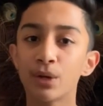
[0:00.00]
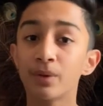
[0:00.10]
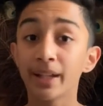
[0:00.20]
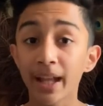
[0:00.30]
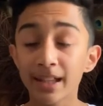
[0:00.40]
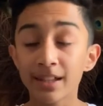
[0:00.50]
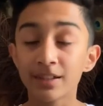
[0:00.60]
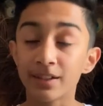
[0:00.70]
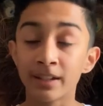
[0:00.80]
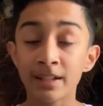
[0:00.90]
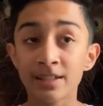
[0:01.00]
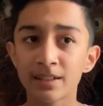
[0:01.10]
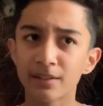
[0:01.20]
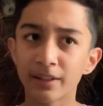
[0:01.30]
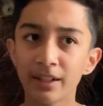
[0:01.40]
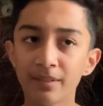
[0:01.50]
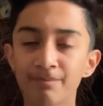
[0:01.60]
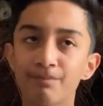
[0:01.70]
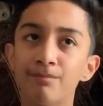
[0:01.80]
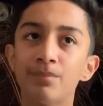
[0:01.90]
related to
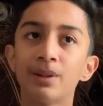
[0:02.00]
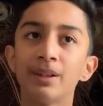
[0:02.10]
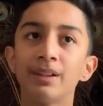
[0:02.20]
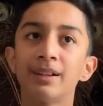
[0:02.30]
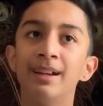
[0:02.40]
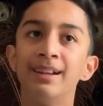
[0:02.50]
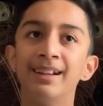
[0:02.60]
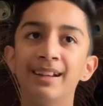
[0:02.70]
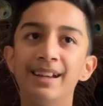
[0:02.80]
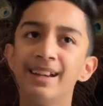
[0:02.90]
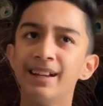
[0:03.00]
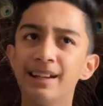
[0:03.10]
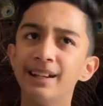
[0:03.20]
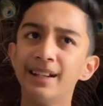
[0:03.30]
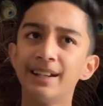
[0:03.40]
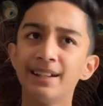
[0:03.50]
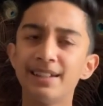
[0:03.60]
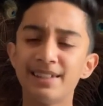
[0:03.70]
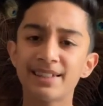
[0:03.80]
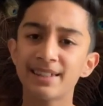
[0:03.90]
history, but
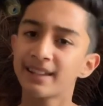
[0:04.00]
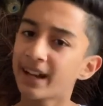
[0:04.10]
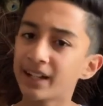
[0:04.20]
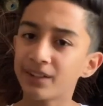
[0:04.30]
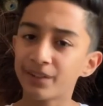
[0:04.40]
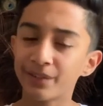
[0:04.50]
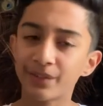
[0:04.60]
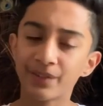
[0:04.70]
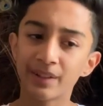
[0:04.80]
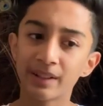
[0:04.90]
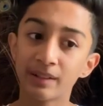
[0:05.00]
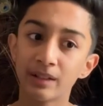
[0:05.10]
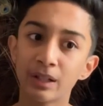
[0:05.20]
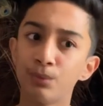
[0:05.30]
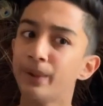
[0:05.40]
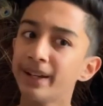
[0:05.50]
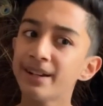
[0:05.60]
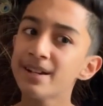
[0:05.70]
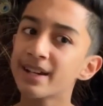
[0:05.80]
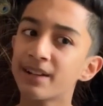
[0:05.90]
is kind of
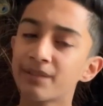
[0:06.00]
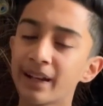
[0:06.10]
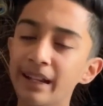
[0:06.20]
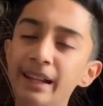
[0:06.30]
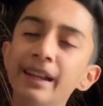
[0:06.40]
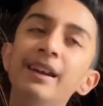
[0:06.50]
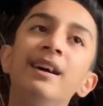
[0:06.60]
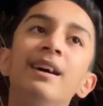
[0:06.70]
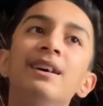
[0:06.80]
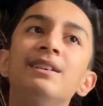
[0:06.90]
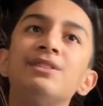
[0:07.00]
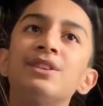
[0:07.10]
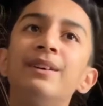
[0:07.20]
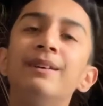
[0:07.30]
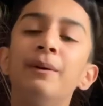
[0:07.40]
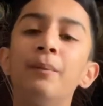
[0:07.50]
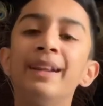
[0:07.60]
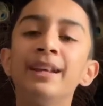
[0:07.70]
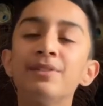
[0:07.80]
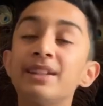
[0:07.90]
weird and funny. So
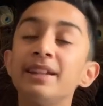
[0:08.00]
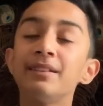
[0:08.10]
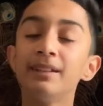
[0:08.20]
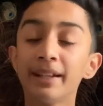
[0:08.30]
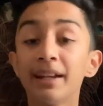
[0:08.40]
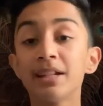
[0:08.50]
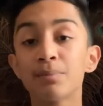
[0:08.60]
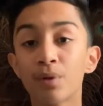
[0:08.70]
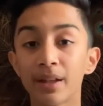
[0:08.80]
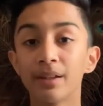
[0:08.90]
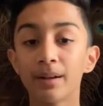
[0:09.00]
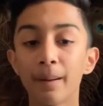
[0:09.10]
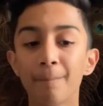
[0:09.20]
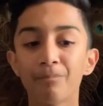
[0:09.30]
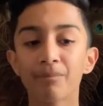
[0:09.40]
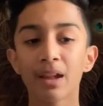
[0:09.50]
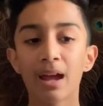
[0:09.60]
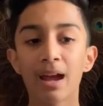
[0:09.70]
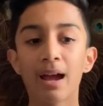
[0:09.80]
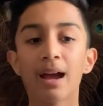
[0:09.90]
when he was little, he and his brother
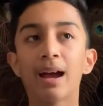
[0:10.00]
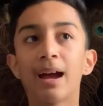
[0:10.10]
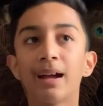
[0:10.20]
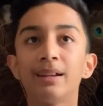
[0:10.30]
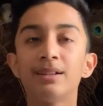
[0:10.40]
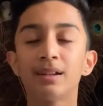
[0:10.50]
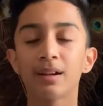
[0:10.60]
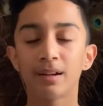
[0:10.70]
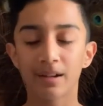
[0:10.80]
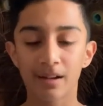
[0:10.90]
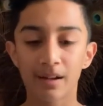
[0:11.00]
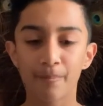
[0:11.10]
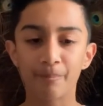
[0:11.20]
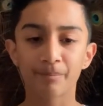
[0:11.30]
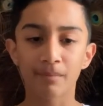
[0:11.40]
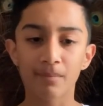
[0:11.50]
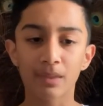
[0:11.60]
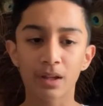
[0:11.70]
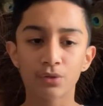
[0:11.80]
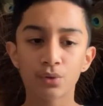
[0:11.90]
had
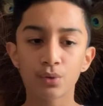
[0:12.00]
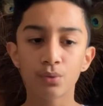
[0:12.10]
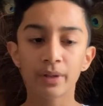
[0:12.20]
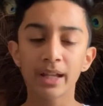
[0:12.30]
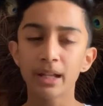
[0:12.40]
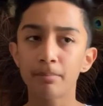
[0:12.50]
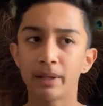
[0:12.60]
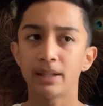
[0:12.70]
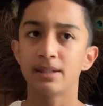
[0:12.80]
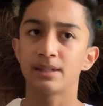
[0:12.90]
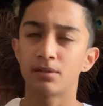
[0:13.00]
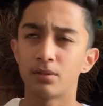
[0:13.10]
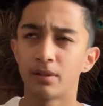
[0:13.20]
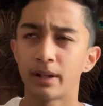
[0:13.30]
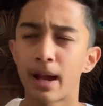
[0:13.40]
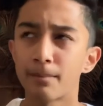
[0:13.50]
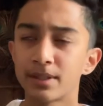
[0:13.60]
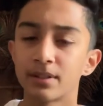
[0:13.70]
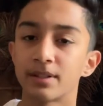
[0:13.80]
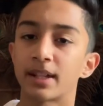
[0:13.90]
two guinea pigs or
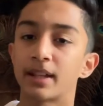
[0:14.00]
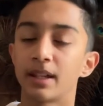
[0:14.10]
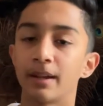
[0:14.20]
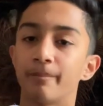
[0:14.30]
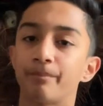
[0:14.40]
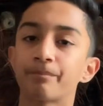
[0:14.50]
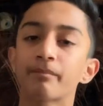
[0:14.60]
hamsters, I think.